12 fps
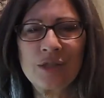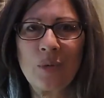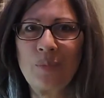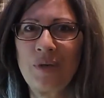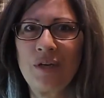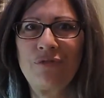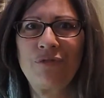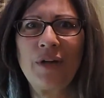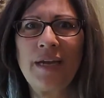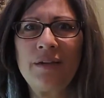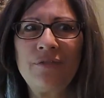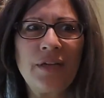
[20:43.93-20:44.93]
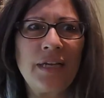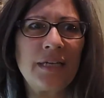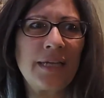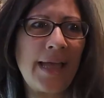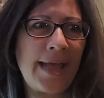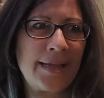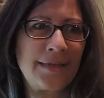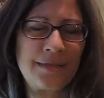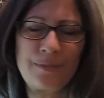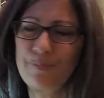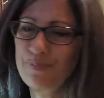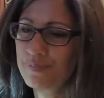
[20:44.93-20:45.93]
Don't be afraid of it, and
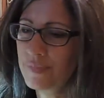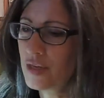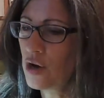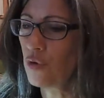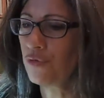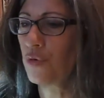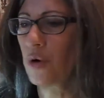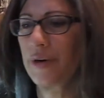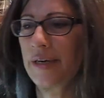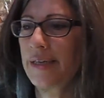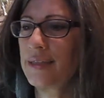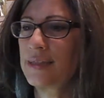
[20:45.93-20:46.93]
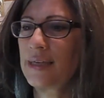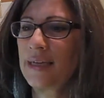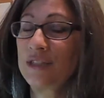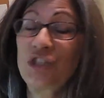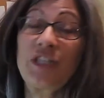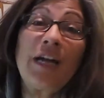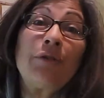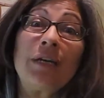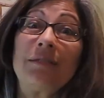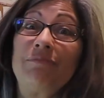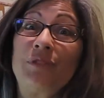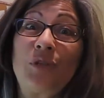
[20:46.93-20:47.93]
go for it. And share
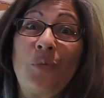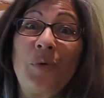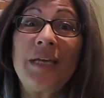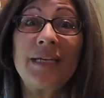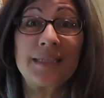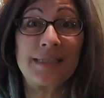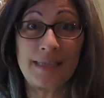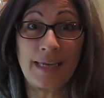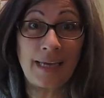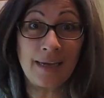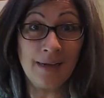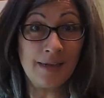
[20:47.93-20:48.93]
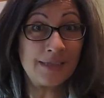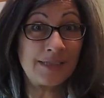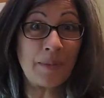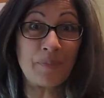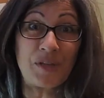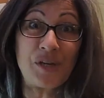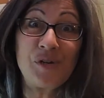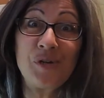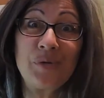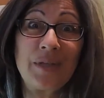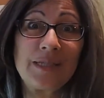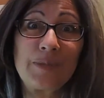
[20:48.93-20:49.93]
it so we can see something
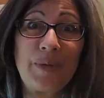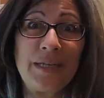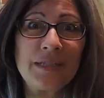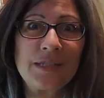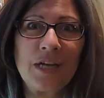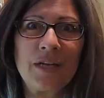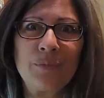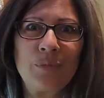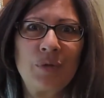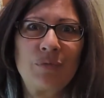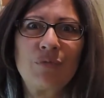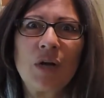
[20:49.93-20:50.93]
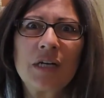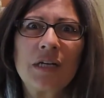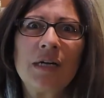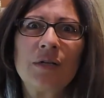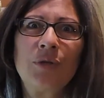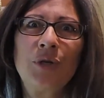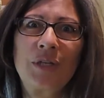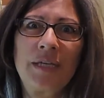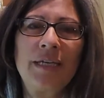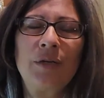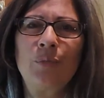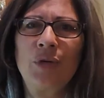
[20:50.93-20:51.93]
new that's being done with rug
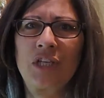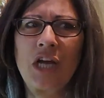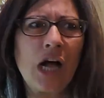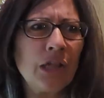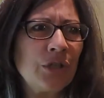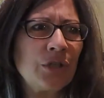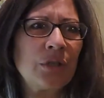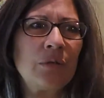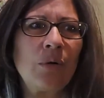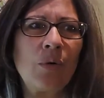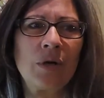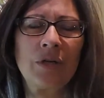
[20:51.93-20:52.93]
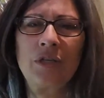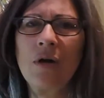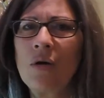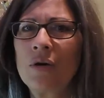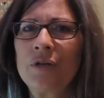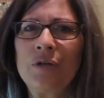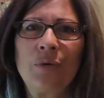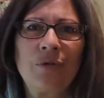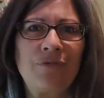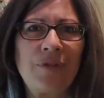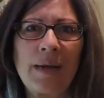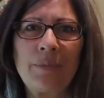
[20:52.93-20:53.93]
hooking with color or yarn or
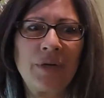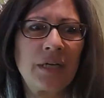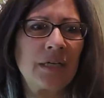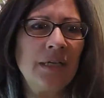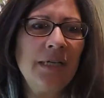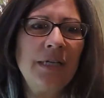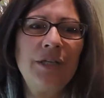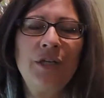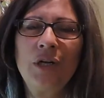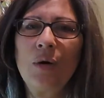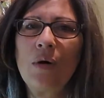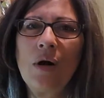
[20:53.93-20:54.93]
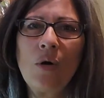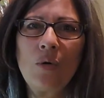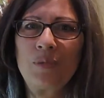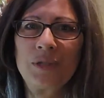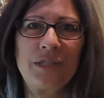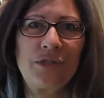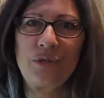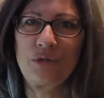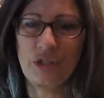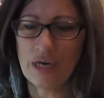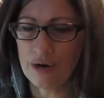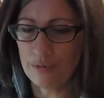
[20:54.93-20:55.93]
fabric. You know, oh, please do
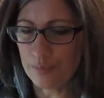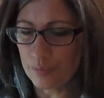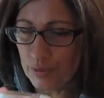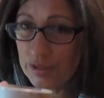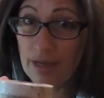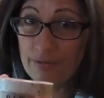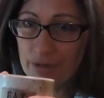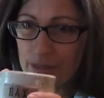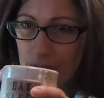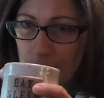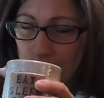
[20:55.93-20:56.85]
share. We love it.